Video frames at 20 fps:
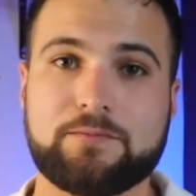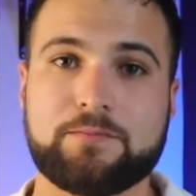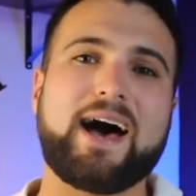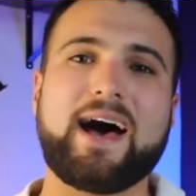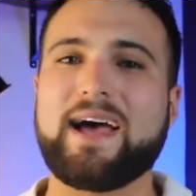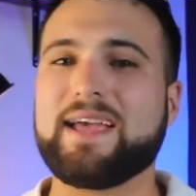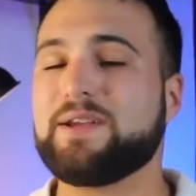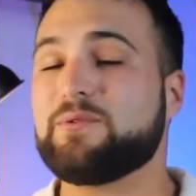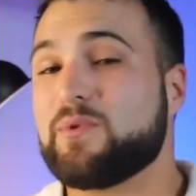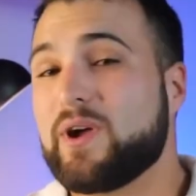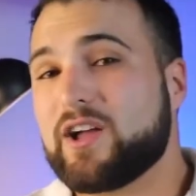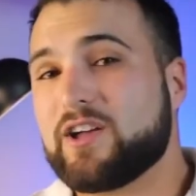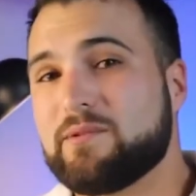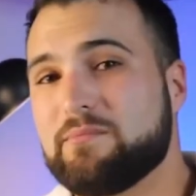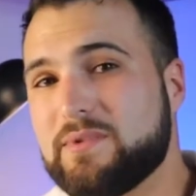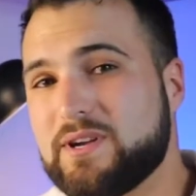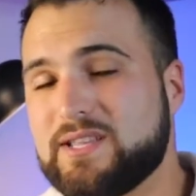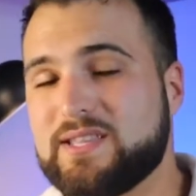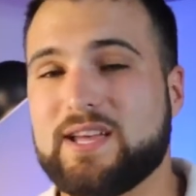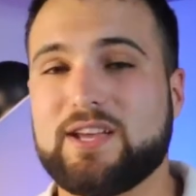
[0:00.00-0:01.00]
I
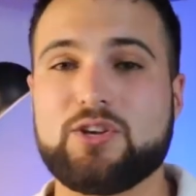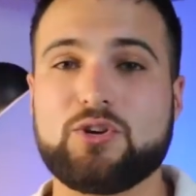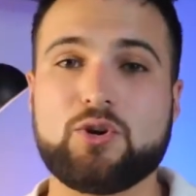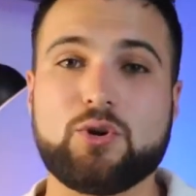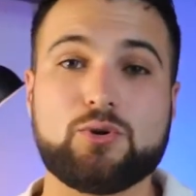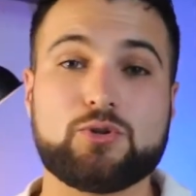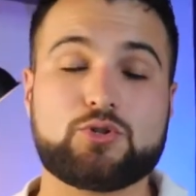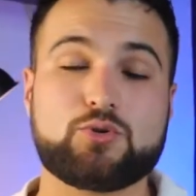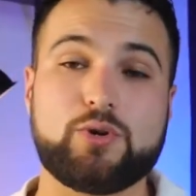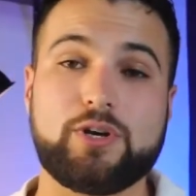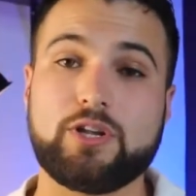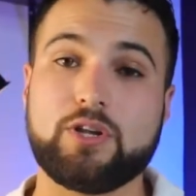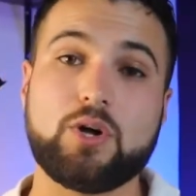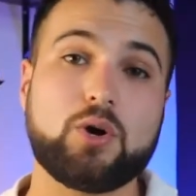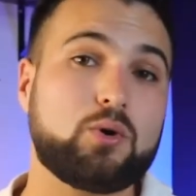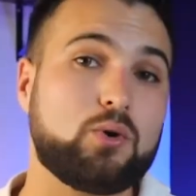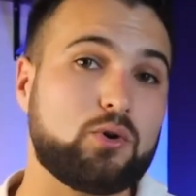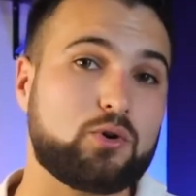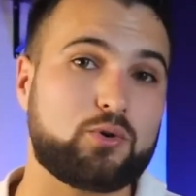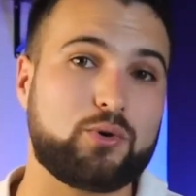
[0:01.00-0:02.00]
recommend that you go to a
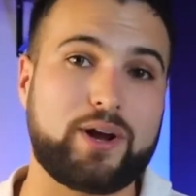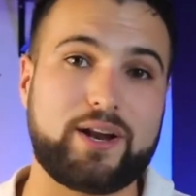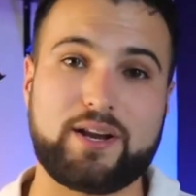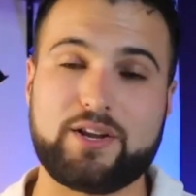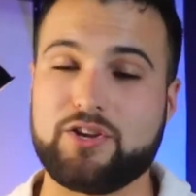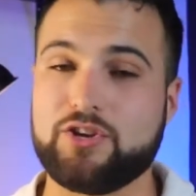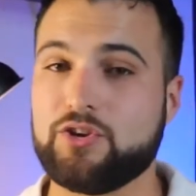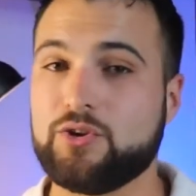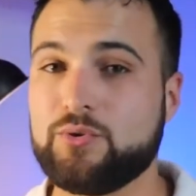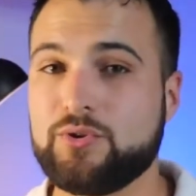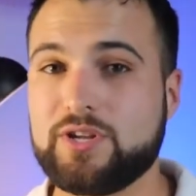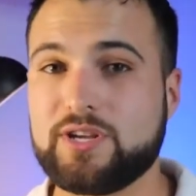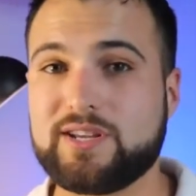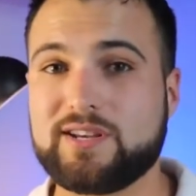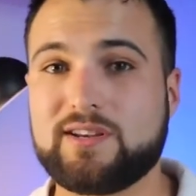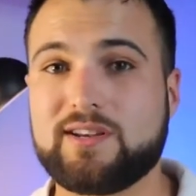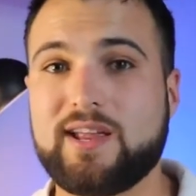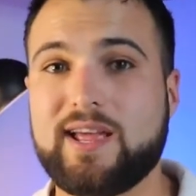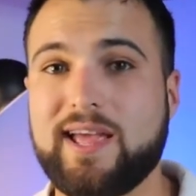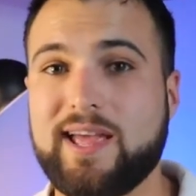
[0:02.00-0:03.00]
local credit
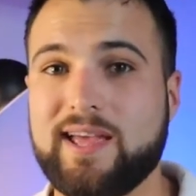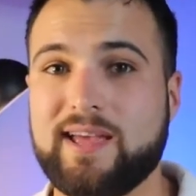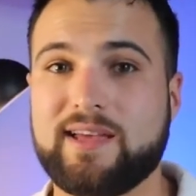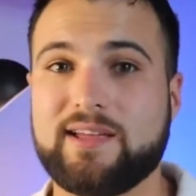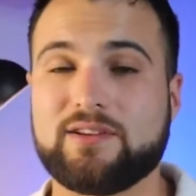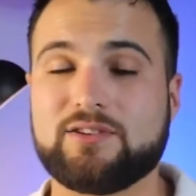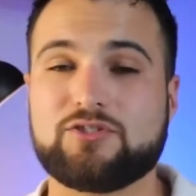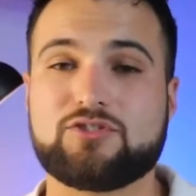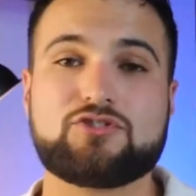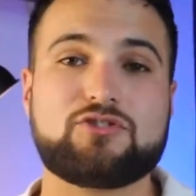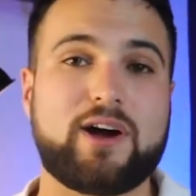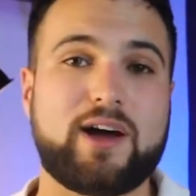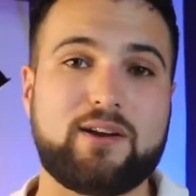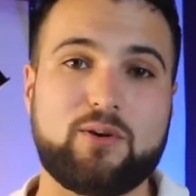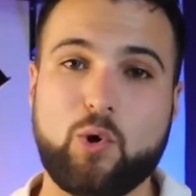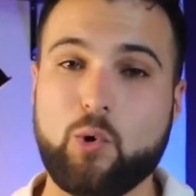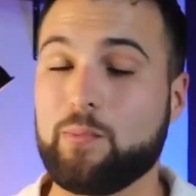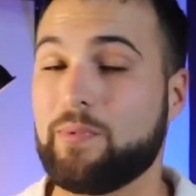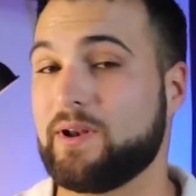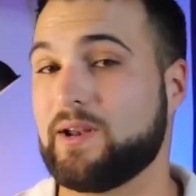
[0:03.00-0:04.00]
union and try to
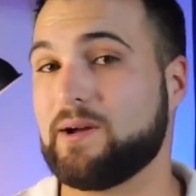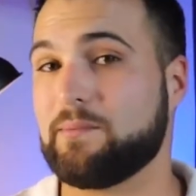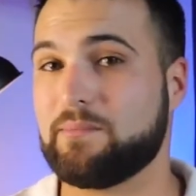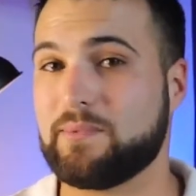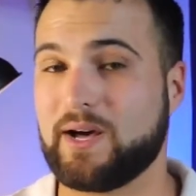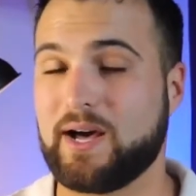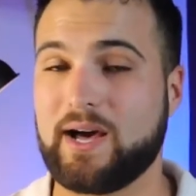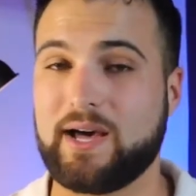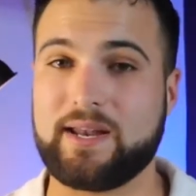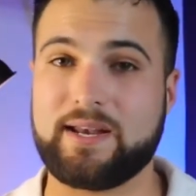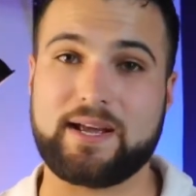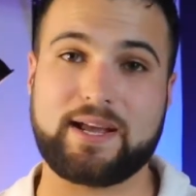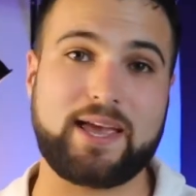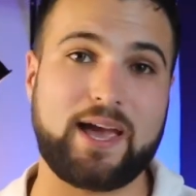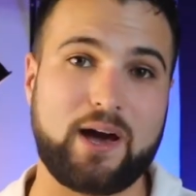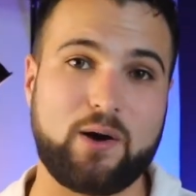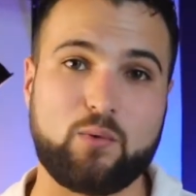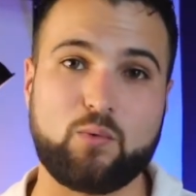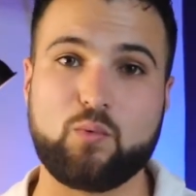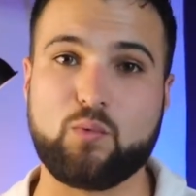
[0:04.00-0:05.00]
open up an
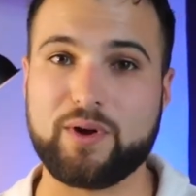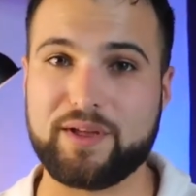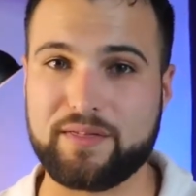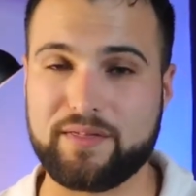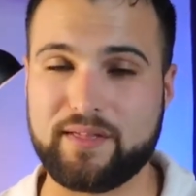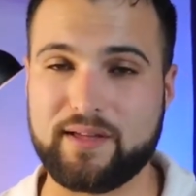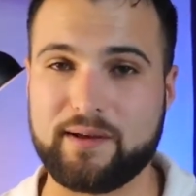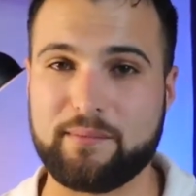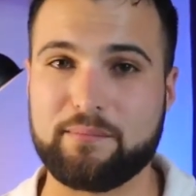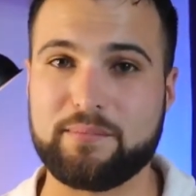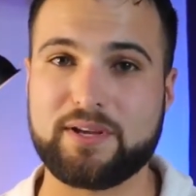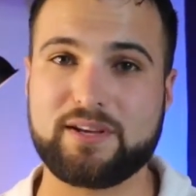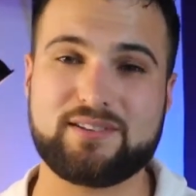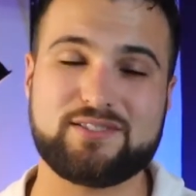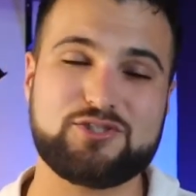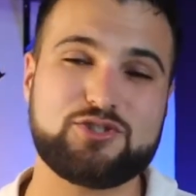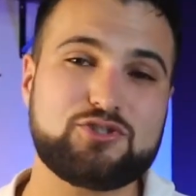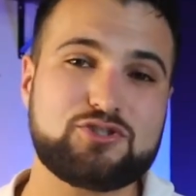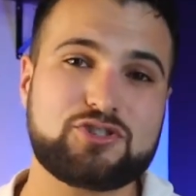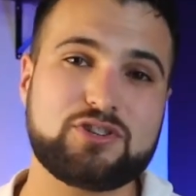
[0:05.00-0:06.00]
account with them,
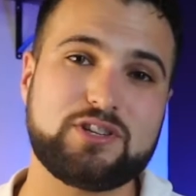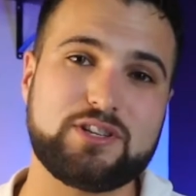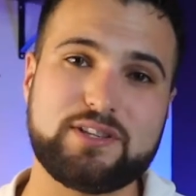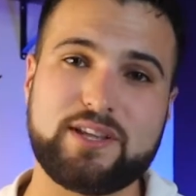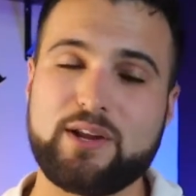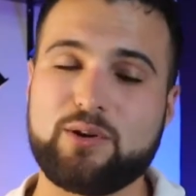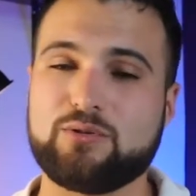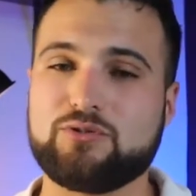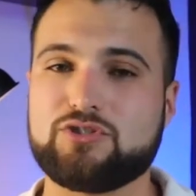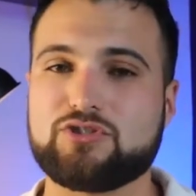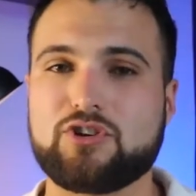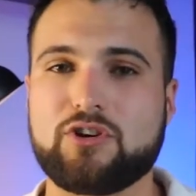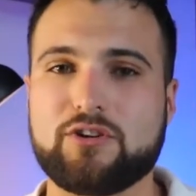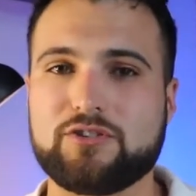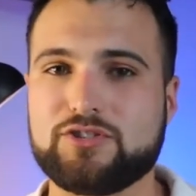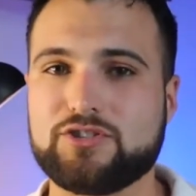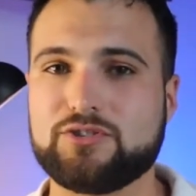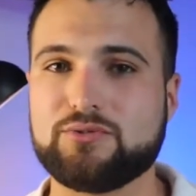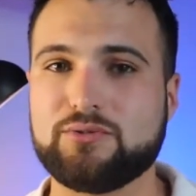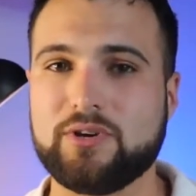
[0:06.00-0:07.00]
because usually they don't
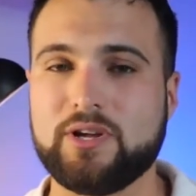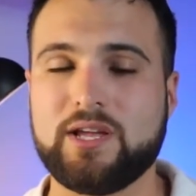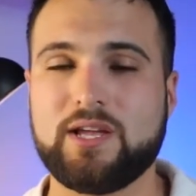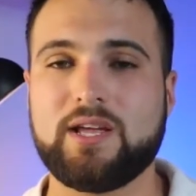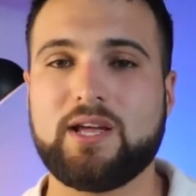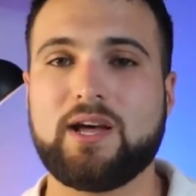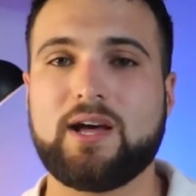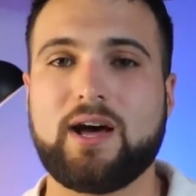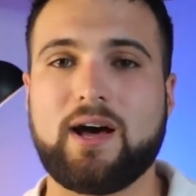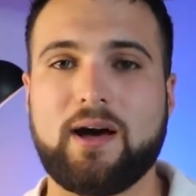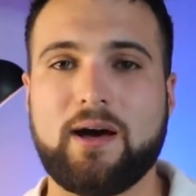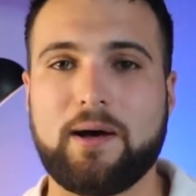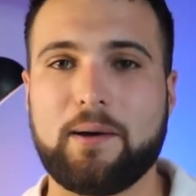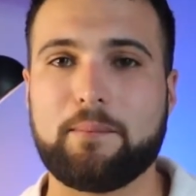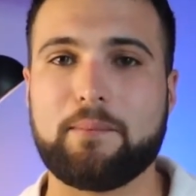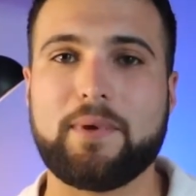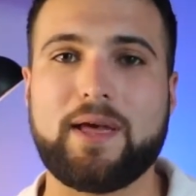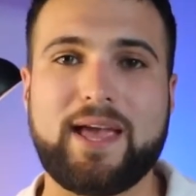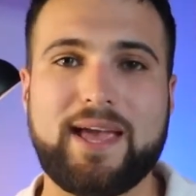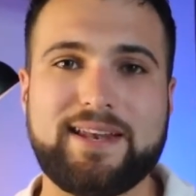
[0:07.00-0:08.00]
charge you
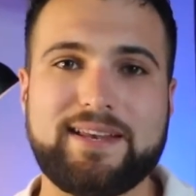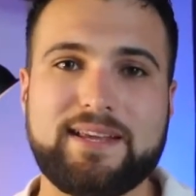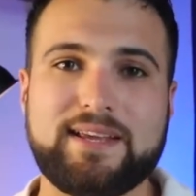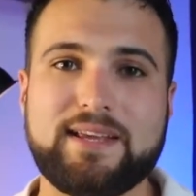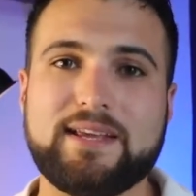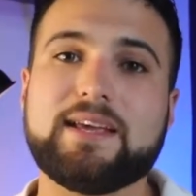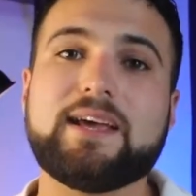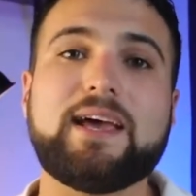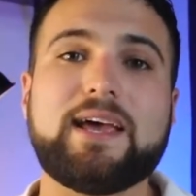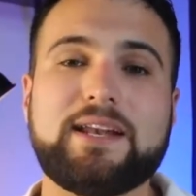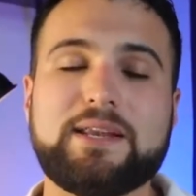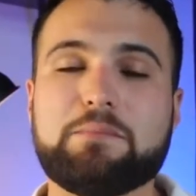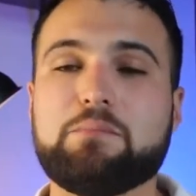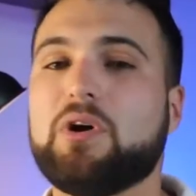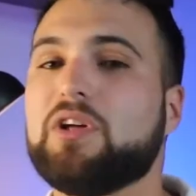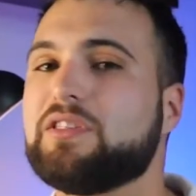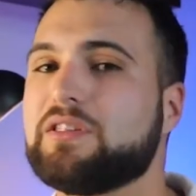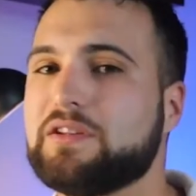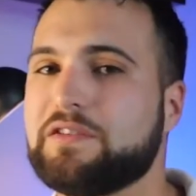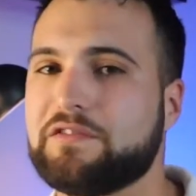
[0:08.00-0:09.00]
any
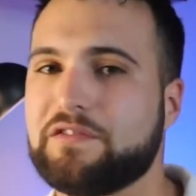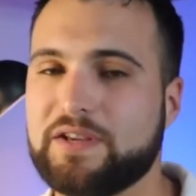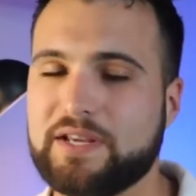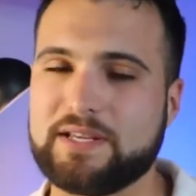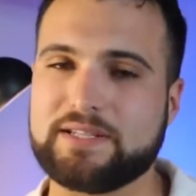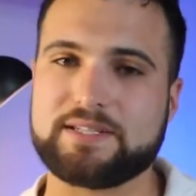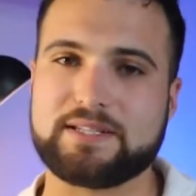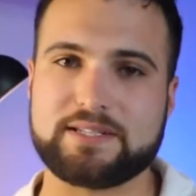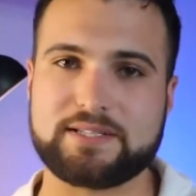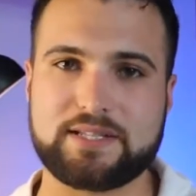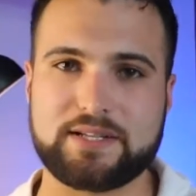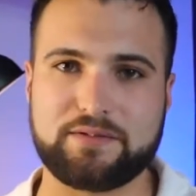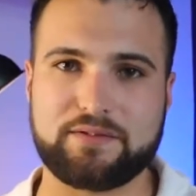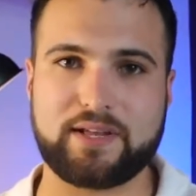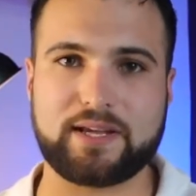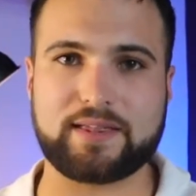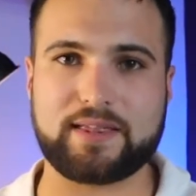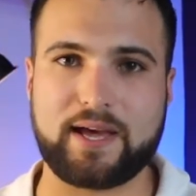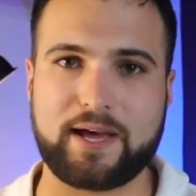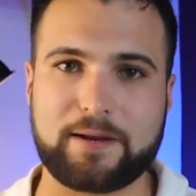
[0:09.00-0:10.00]
monthly fees and stuff
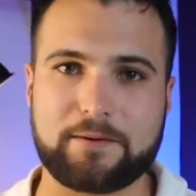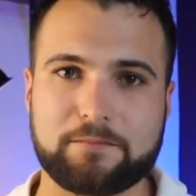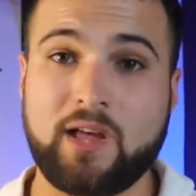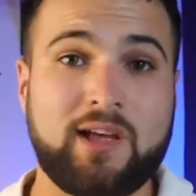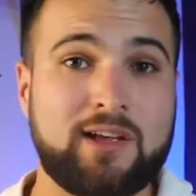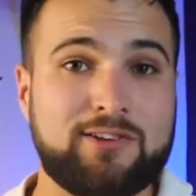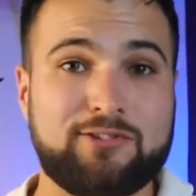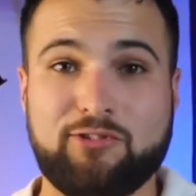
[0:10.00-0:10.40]
like that.